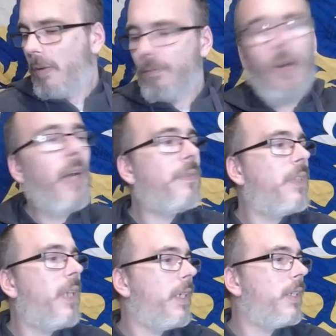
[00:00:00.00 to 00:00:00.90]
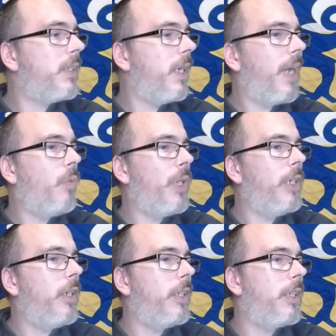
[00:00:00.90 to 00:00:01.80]
5 things that we
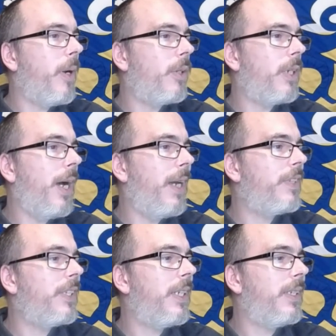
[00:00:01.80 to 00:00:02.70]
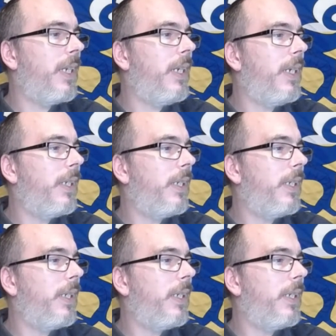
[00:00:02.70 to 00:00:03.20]
learned about Cardiff City